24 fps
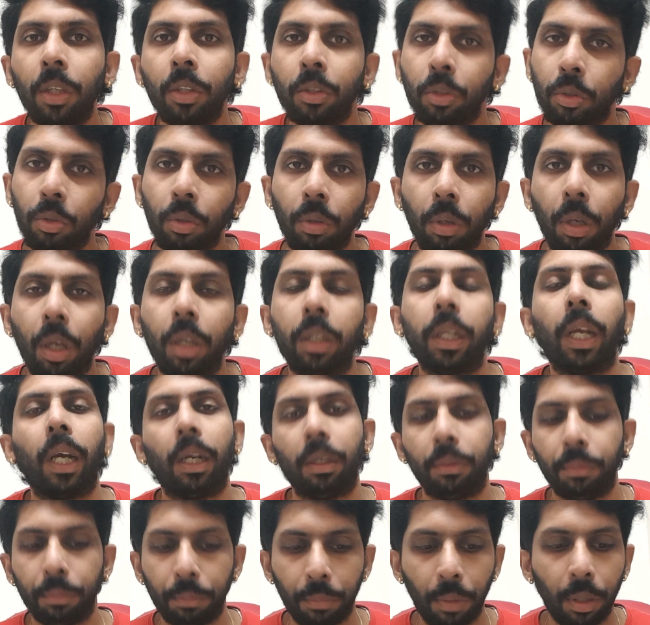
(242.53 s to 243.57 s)
So yeah,
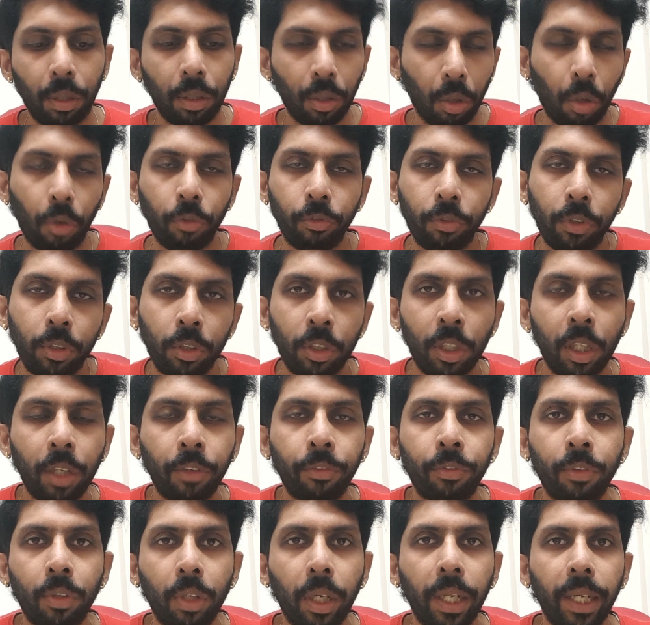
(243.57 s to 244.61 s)
obviously
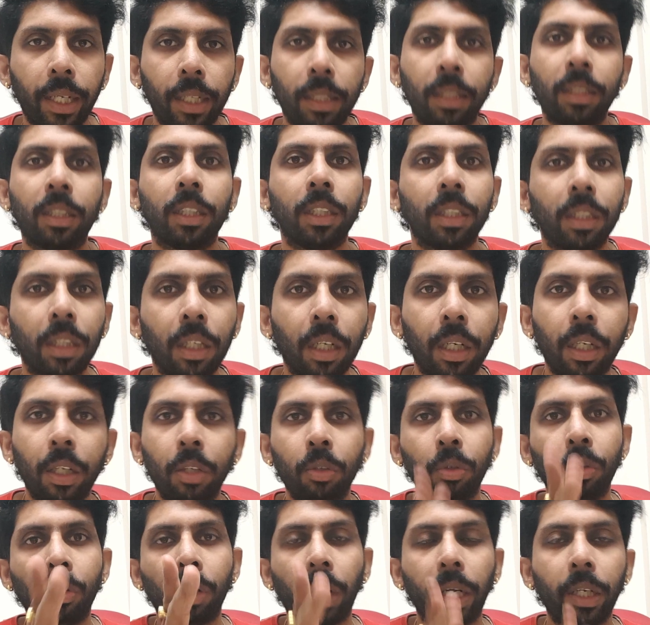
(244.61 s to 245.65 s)
if you take a scissor and
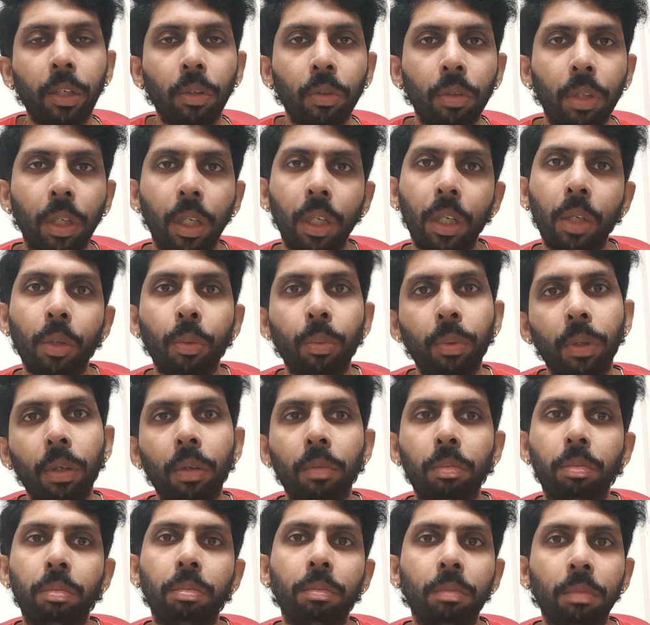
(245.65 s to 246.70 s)
you try to cut, you will
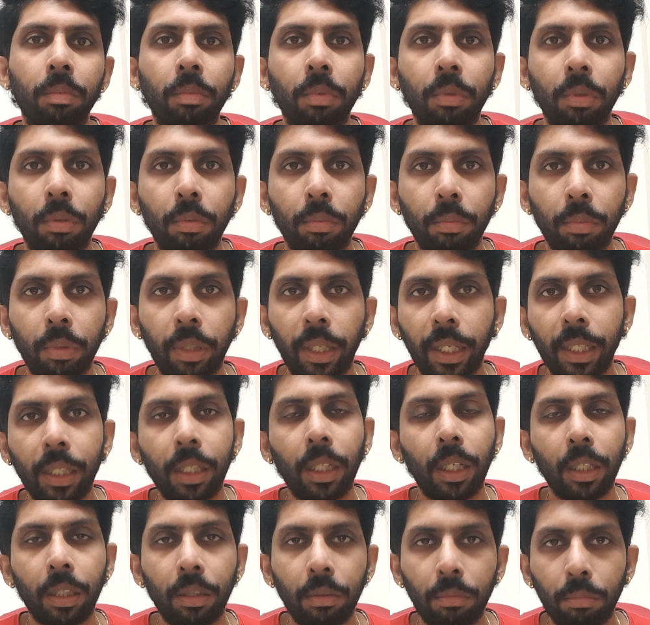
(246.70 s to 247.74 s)
get
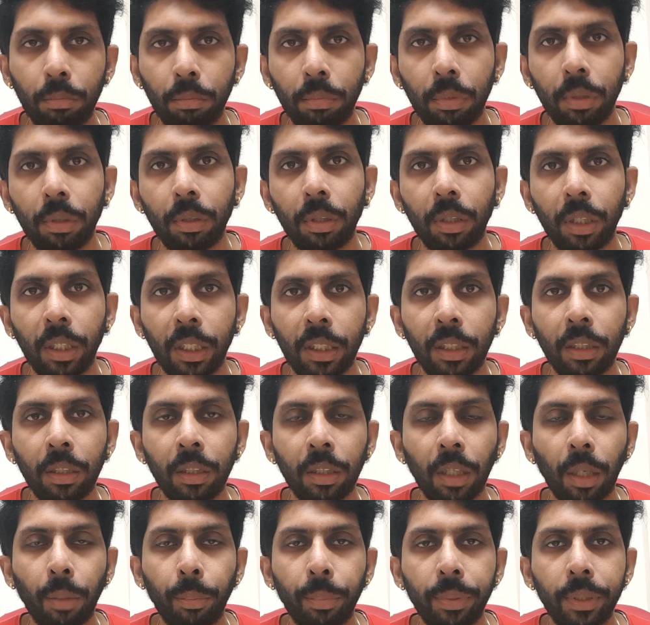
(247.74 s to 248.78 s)
that razor
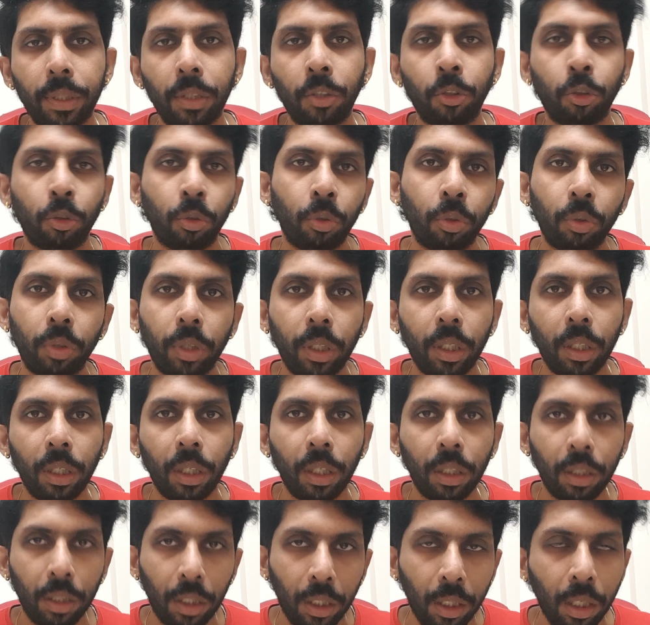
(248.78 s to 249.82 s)
sharp edge, so you can
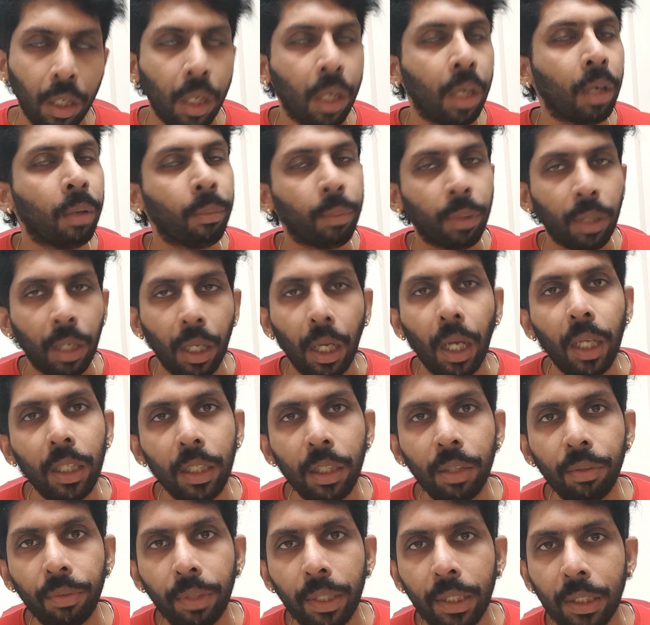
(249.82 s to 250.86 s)
cut that, but
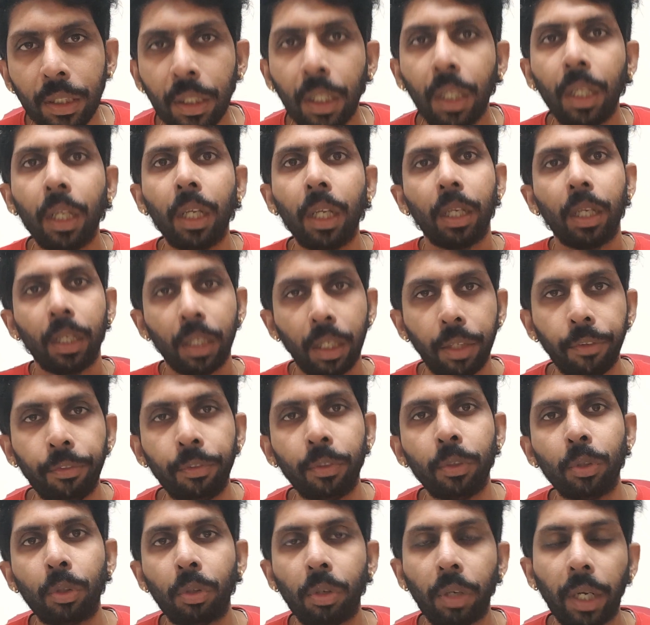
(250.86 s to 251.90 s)
otherwise if
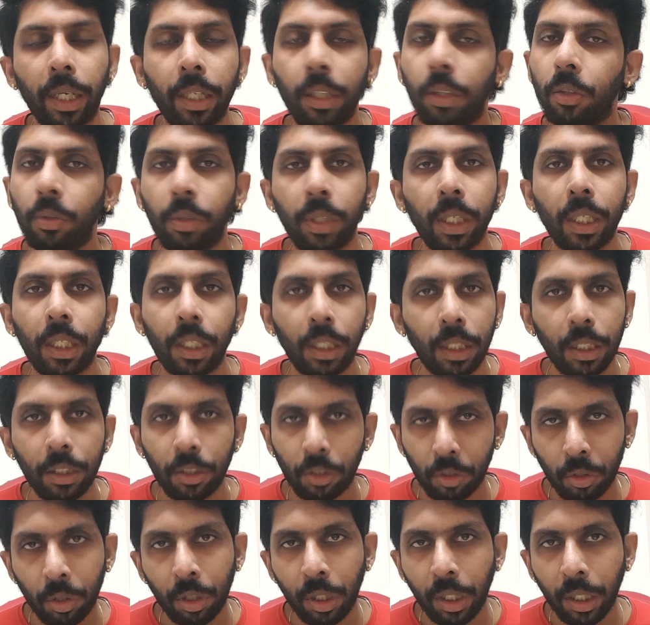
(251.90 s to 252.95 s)
you try to tear, it is
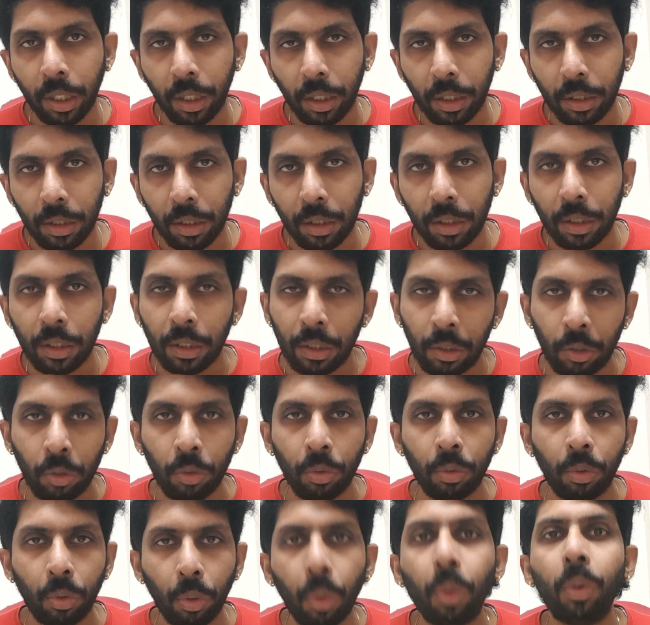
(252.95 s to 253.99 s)
not tear resistant.
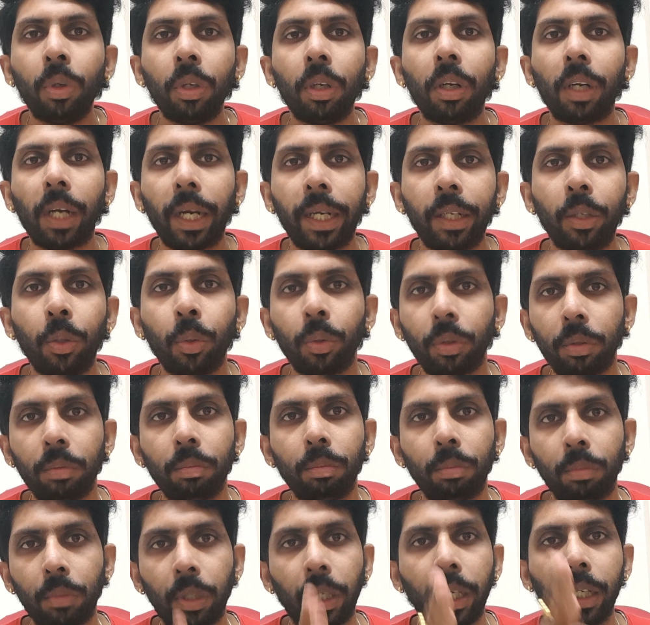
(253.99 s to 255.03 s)
So don't try to
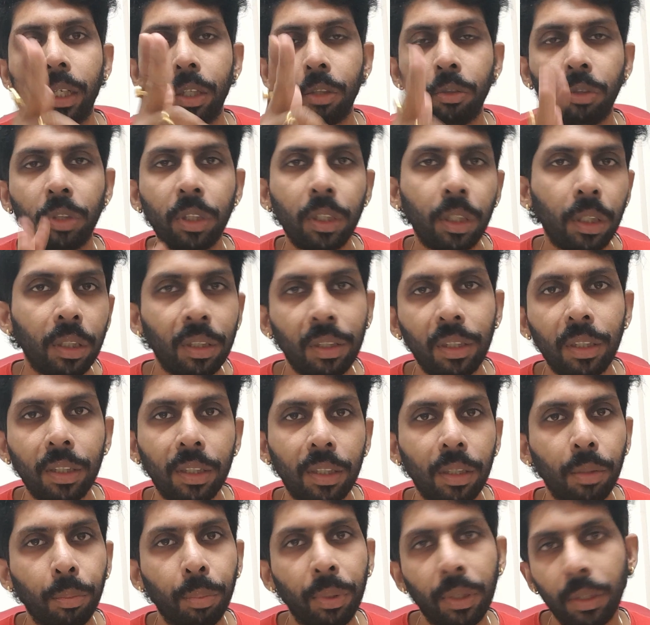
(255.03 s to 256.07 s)
cut using a
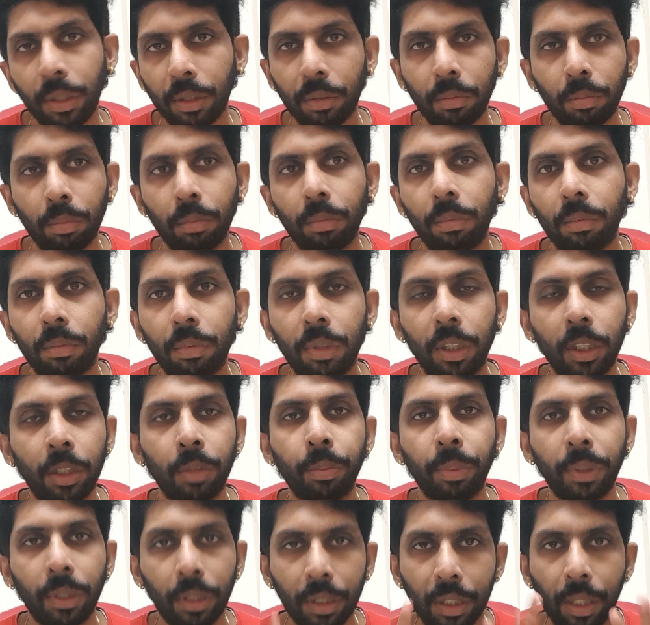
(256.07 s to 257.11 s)
scissor, because
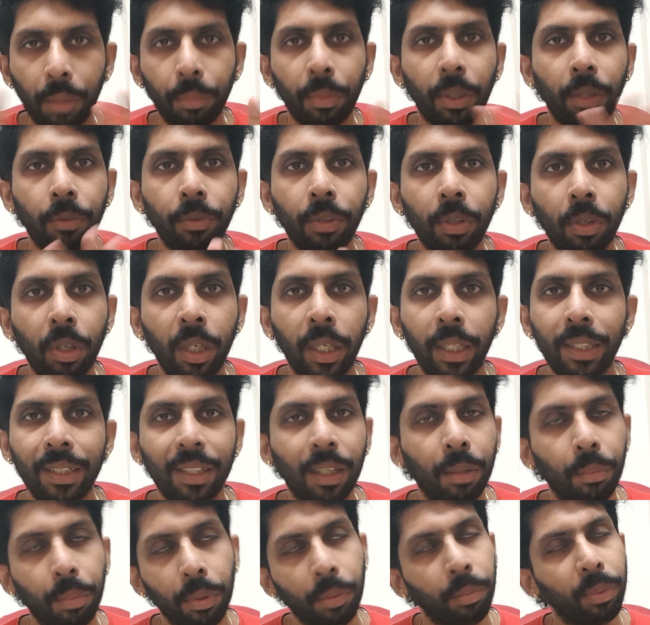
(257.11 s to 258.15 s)
I'm giving an
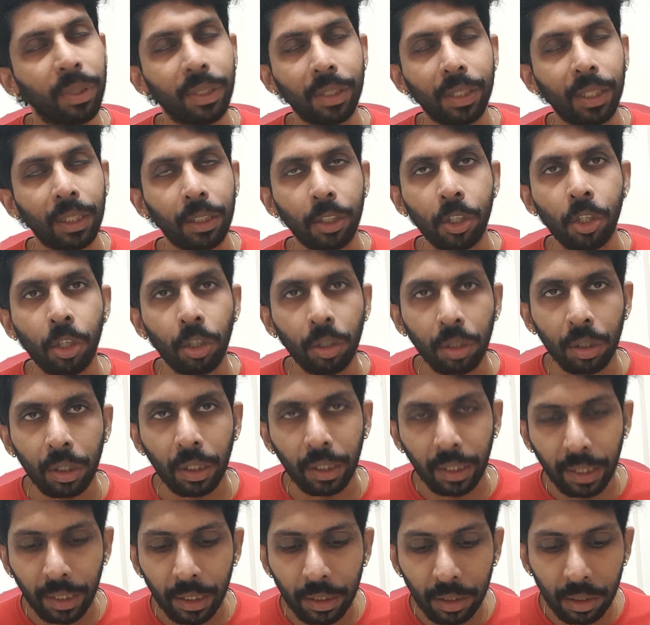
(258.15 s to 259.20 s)
example, because that's not the
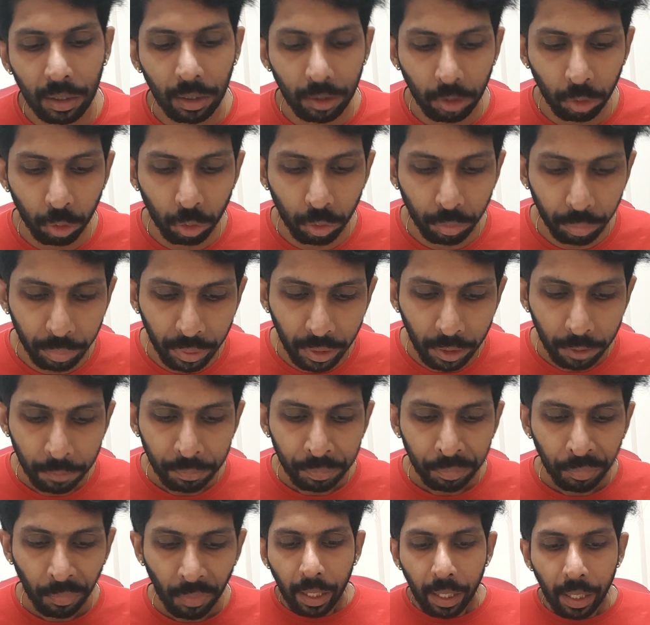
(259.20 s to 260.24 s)
case that should be.
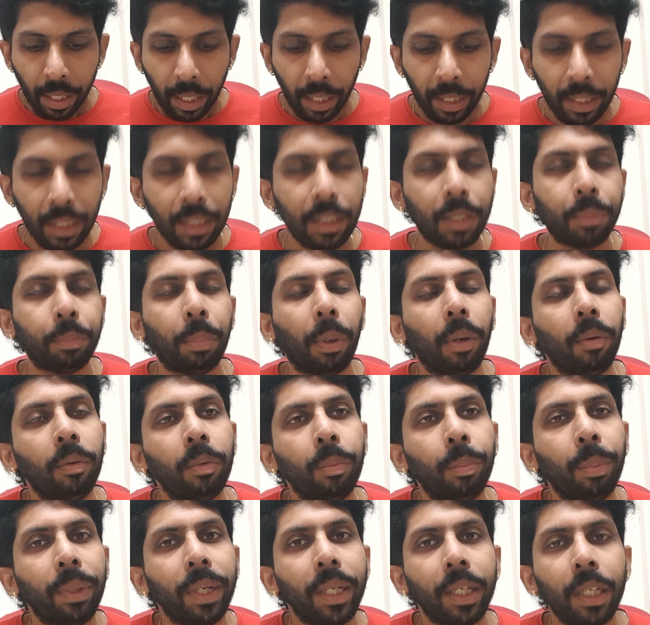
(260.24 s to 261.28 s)
And it's
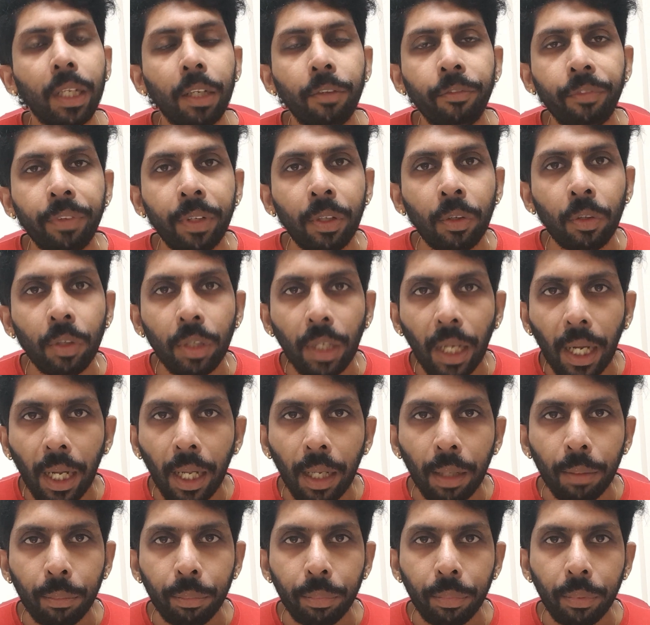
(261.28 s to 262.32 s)
powered by an Infinote
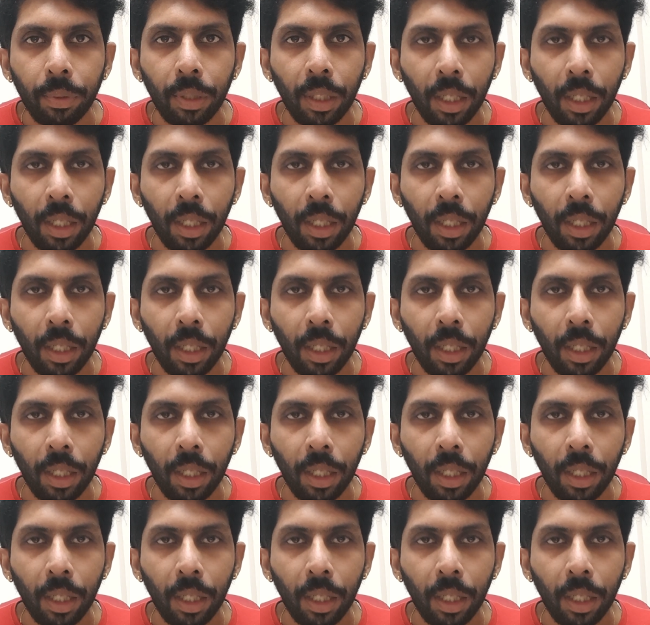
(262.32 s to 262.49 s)
app.